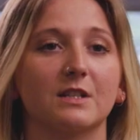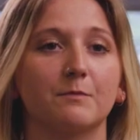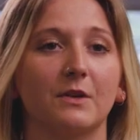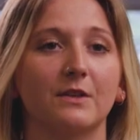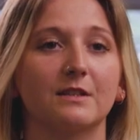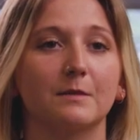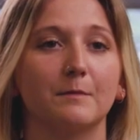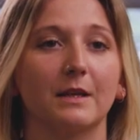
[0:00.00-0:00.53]

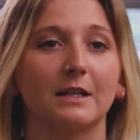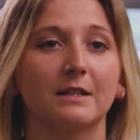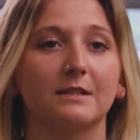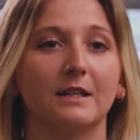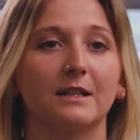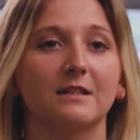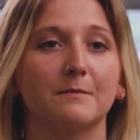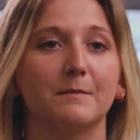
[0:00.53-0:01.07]

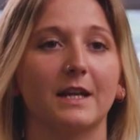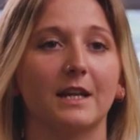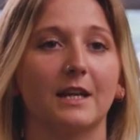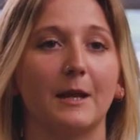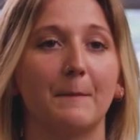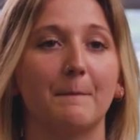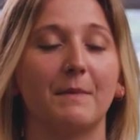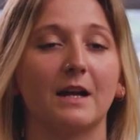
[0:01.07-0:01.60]
responsibility to make
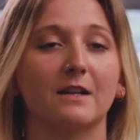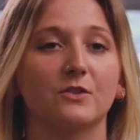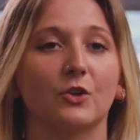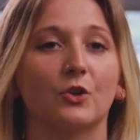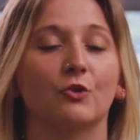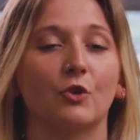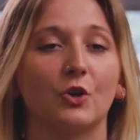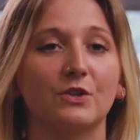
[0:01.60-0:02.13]
an impact
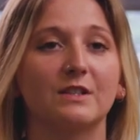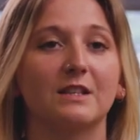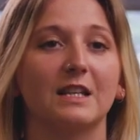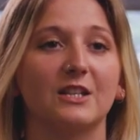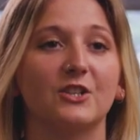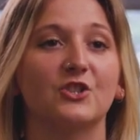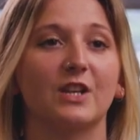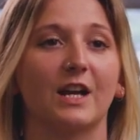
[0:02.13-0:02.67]
across
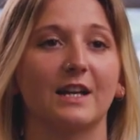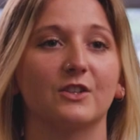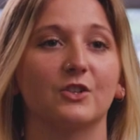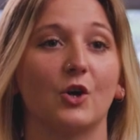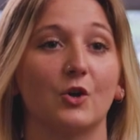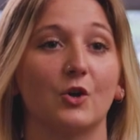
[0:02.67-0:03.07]
these shared